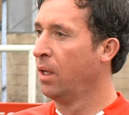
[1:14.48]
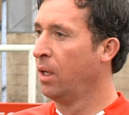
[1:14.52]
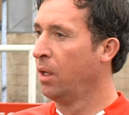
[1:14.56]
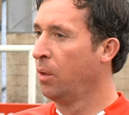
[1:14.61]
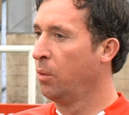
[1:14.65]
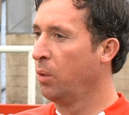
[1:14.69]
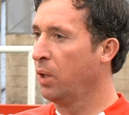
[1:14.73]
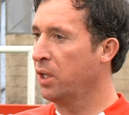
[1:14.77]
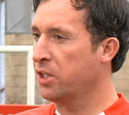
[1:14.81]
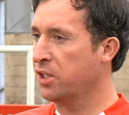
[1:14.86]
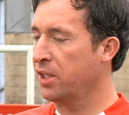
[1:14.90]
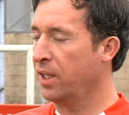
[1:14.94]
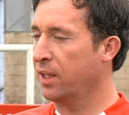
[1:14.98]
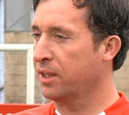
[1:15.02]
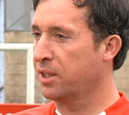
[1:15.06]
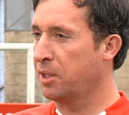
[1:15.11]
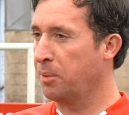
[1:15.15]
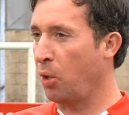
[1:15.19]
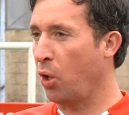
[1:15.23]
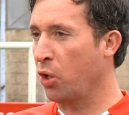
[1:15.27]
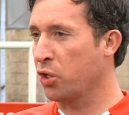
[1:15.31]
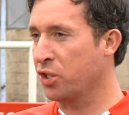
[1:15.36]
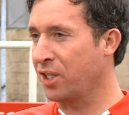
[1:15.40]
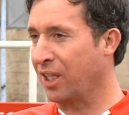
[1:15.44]
Well, listen, to
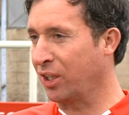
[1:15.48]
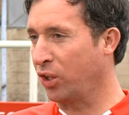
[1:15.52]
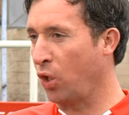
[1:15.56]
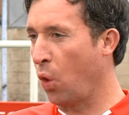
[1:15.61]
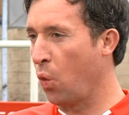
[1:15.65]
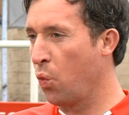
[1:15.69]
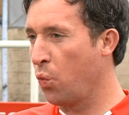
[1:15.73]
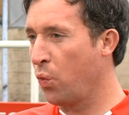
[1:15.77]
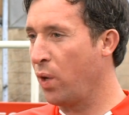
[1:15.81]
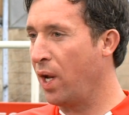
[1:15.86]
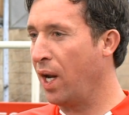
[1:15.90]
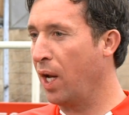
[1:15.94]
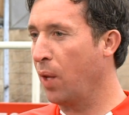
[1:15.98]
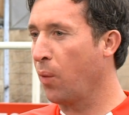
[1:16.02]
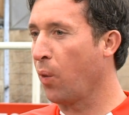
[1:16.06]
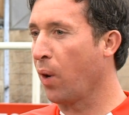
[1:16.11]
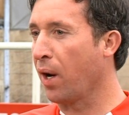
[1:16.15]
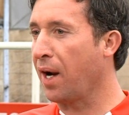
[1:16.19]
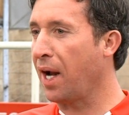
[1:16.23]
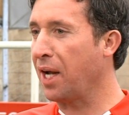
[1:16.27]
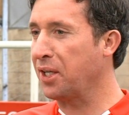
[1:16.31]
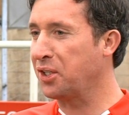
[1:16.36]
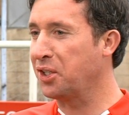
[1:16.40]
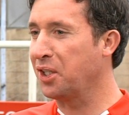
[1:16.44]
be honest, I don't really want
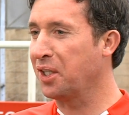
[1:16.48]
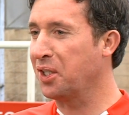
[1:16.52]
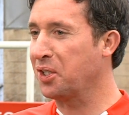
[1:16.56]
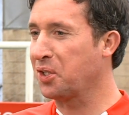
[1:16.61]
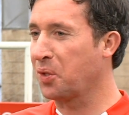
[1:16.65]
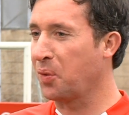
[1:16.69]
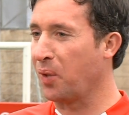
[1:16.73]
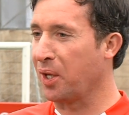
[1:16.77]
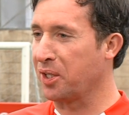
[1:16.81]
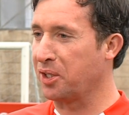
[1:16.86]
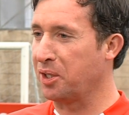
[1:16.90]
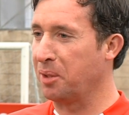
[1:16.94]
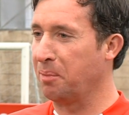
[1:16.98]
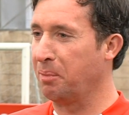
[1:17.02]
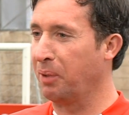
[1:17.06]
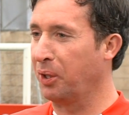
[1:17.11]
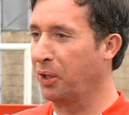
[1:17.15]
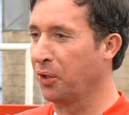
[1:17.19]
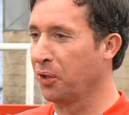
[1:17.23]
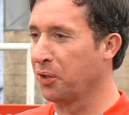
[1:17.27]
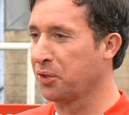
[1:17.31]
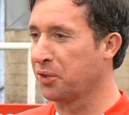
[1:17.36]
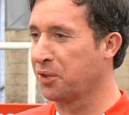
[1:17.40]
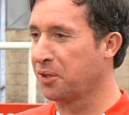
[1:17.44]
to ask you this question
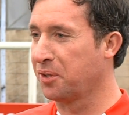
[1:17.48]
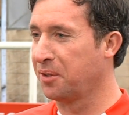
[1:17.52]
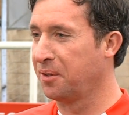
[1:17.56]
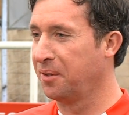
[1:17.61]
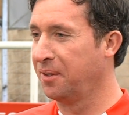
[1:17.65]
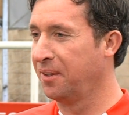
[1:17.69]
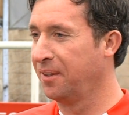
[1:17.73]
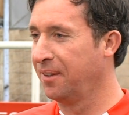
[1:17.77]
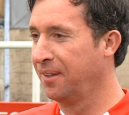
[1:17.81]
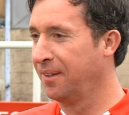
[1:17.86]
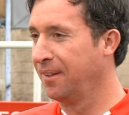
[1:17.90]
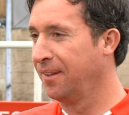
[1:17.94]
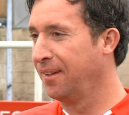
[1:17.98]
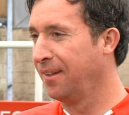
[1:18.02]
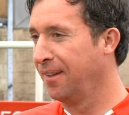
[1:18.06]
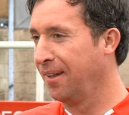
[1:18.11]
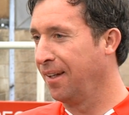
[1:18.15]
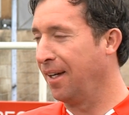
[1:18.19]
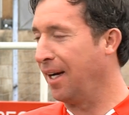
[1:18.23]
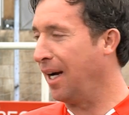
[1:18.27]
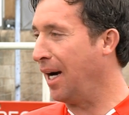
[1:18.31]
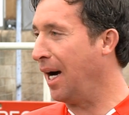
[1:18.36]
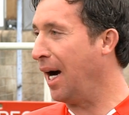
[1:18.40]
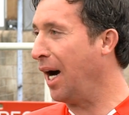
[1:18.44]
because
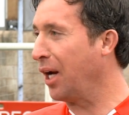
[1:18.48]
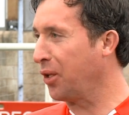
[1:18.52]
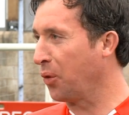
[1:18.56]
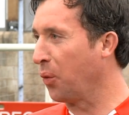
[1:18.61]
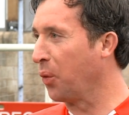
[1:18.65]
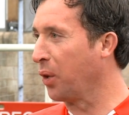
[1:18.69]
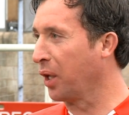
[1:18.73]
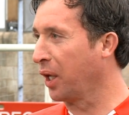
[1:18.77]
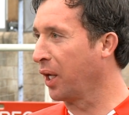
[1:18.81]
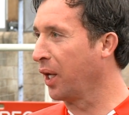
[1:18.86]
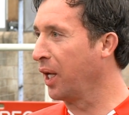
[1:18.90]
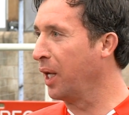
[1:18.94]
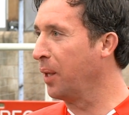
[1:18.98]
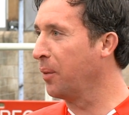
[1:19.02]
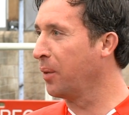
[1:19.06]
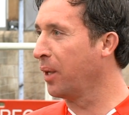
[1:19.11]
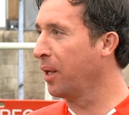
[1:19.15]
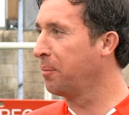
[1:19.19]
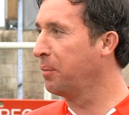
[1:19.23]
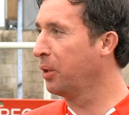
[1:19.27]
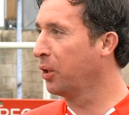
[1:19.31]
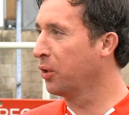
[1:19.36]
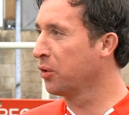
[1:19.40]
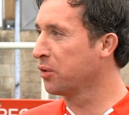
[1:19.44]
I don't agree with
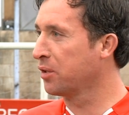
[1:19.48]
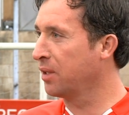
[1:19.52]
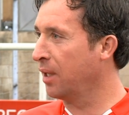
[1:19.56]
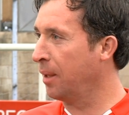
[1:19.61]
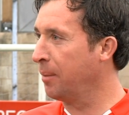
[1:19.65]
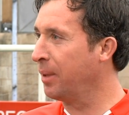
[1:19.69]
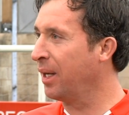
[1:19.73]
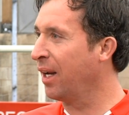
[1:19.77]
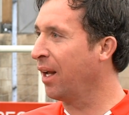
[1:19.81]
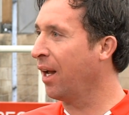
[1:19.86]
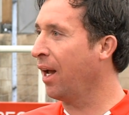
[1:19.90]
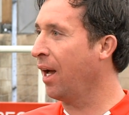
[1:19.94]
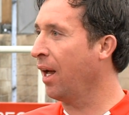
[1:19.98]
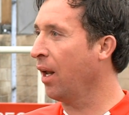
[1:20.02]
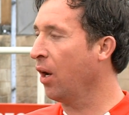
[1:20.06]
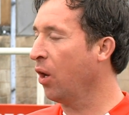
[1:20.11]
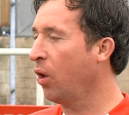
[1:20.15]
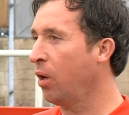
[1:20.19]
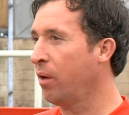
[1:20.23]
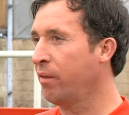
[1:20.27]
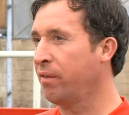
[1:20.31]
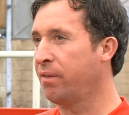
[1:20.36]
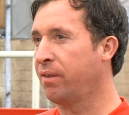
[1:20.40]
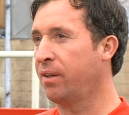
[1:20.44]
it. Because I mean, a
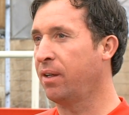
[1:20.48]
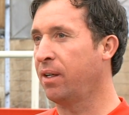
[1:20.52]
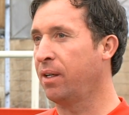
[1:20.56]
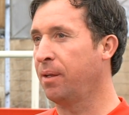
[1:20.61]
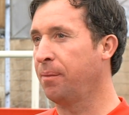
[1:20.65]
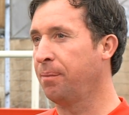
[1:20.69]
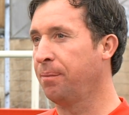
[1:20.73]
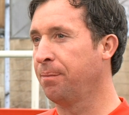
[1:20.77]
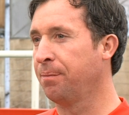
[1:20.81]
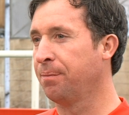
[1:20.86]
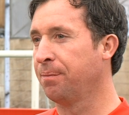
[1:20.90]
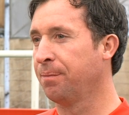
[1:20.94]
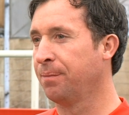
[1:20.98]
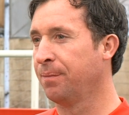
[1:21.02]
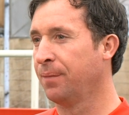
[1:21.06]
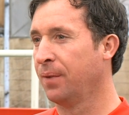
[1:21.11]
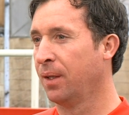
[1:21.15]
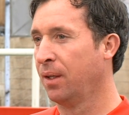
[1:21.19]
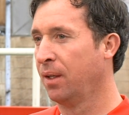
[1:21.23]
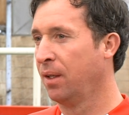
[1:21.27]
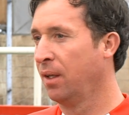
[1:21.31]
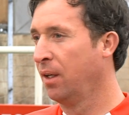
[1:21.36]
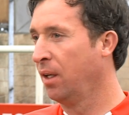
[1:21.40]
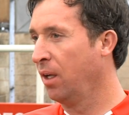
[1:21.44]
lot
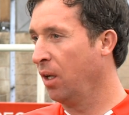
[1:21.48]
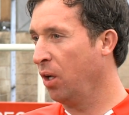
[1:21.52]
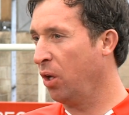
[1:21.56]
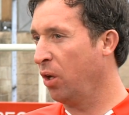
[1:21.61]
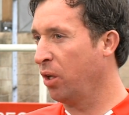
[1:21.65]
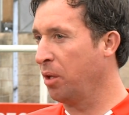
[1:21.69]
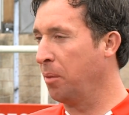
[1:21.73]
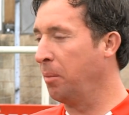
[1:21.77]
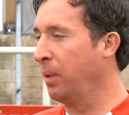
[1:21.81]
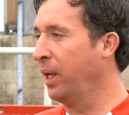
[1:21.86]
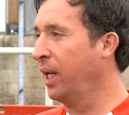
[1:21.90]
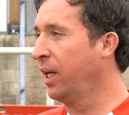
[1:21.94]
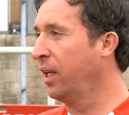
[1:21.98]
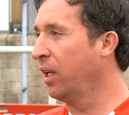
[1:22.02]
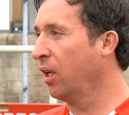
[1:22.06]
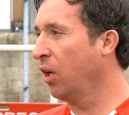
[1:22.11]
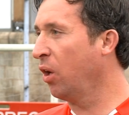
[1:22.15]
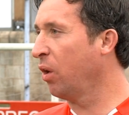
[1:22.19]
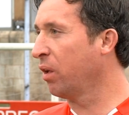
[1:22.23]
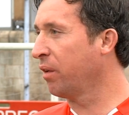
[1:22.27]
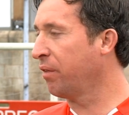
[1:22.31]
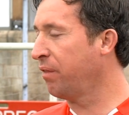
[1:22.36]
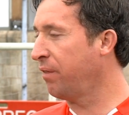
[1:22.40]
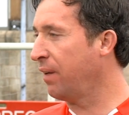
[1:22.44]
of the media, a
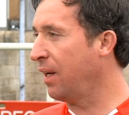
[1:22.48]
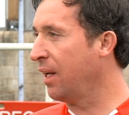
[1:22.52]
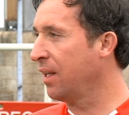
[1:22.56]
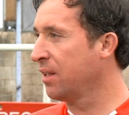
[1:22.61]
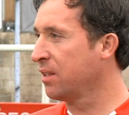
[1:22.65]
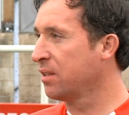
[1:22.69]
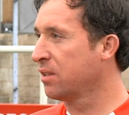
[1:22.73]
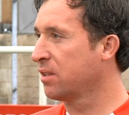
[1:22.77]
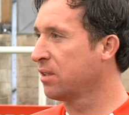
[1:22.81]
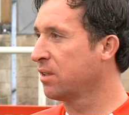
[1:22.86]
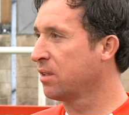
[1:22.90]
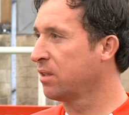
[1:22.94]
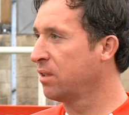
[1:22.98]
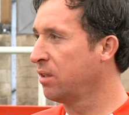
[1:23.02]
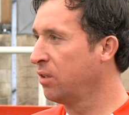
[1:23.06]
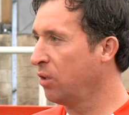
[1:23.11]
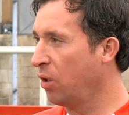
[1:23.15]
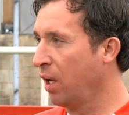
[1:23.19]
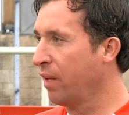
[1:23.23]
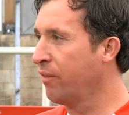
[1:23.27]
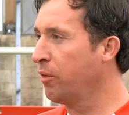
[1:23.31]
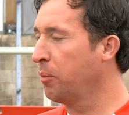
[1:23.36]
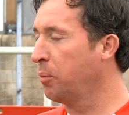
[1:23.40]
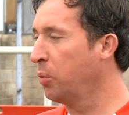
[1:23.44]
lot of the fans,
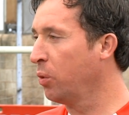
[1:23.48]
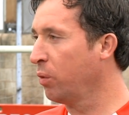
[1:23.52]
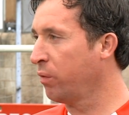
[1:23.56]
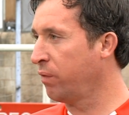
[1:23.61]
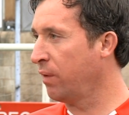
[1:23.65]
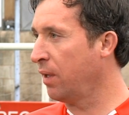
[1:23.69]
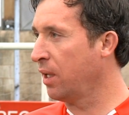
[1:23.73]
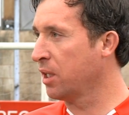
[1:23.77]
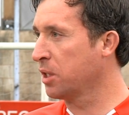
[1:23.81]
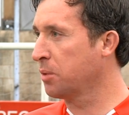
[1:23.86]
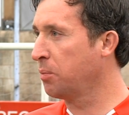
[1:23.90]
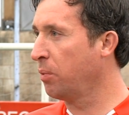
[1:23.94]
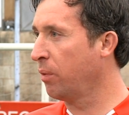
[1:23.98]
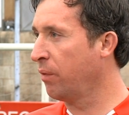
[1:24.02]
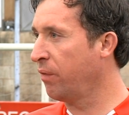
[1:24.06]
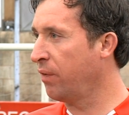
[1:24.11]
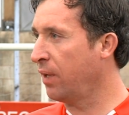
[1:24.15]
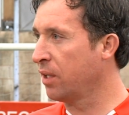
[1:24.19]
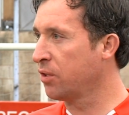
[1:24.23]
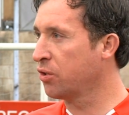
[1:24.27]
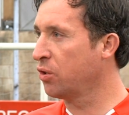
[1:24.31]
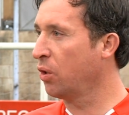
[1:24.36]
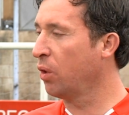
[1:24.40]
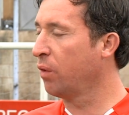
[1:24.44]
not Liverpool fans, but
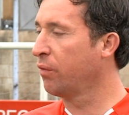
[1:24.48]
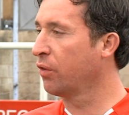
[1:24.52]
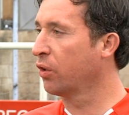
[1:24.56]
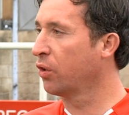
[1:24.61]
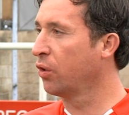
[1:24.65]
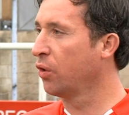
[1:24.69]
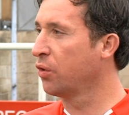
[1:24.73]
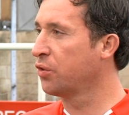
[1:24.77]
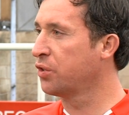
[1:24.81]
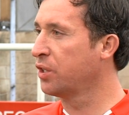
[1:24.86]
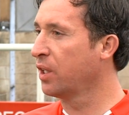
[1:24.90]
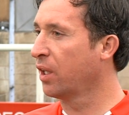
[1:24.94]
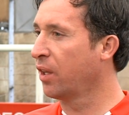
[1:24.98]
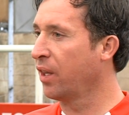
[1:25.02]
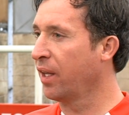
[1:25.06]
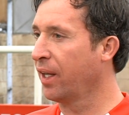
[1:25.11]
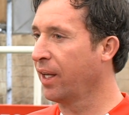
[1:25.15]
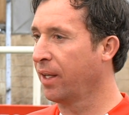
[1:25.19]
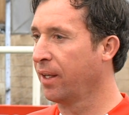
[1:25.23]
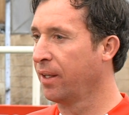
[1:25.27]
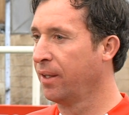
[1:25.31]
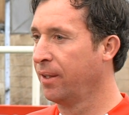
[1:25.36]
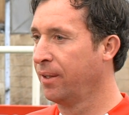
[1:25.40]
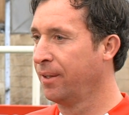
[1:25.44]
fans all over the country
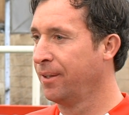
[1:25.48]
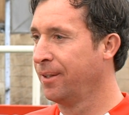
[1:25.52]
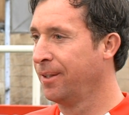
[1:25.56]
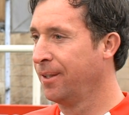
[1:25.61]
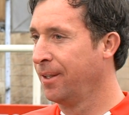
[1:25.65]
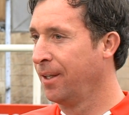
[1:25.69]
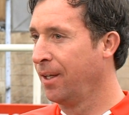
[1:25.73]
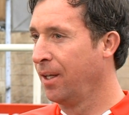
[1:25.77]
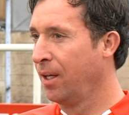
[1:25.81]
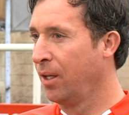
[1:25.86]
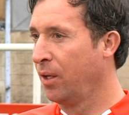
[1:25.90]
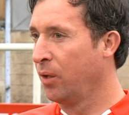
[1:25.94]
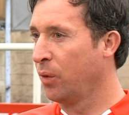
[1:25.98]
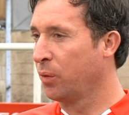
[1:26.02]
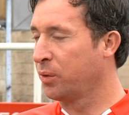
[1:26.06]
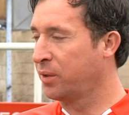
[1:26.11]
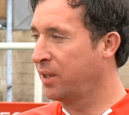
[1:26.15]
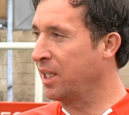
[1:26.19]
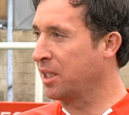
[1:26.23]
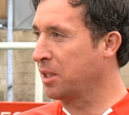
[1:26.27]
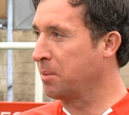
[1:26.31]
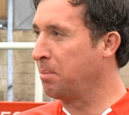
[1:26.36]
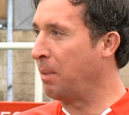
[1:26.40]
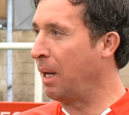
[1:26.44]
think,
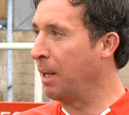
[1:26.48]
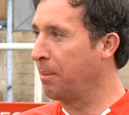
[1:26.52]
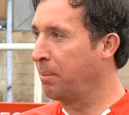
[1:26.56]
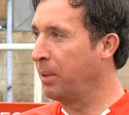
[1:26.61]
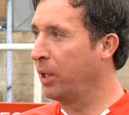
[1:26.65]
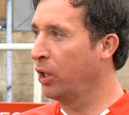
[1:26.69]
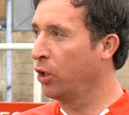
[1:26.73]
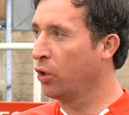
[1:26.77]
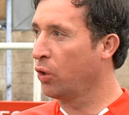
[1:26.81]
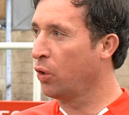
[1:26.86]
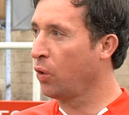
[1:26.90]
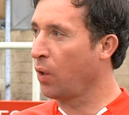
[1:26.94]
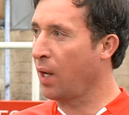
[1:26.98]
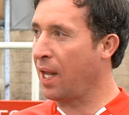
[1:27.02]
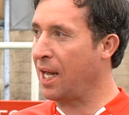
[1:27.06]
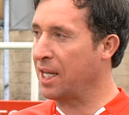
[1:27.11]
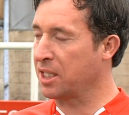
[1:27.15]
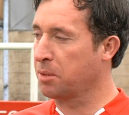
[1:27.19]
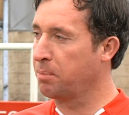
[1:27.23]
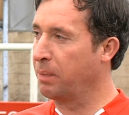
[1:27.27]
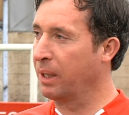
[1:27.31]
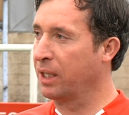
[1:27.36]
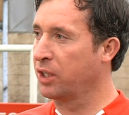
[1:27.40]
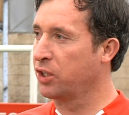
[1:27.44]
this might be your
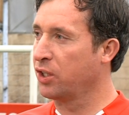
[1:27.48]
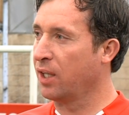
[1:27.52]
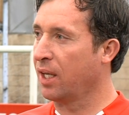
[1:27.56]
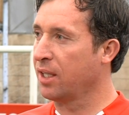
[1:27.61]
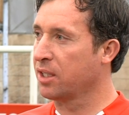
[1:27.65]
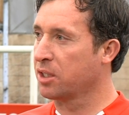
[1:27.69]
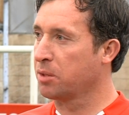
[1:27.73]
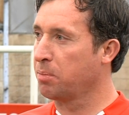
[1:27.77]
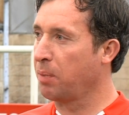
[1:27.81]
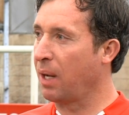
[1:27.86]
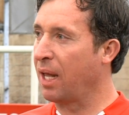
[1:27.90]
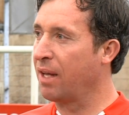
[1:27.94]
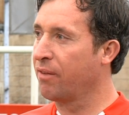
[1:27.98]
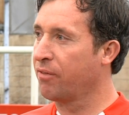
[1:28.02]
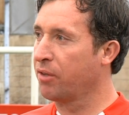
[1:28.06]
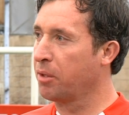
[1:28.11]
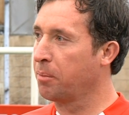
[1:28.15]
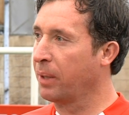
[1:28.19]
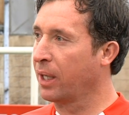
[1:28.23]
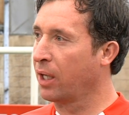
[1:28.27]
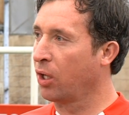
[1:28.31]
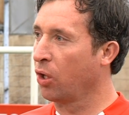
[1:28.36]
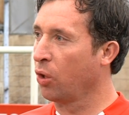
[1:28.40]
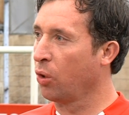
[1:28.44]
last big chance playing for a
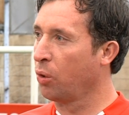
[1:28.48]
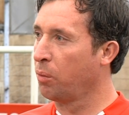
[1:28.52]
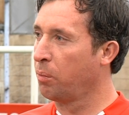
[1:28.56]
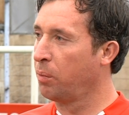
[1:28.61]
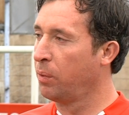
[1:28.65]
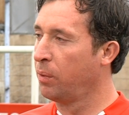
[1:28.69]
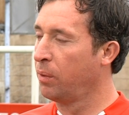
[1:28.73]
big club.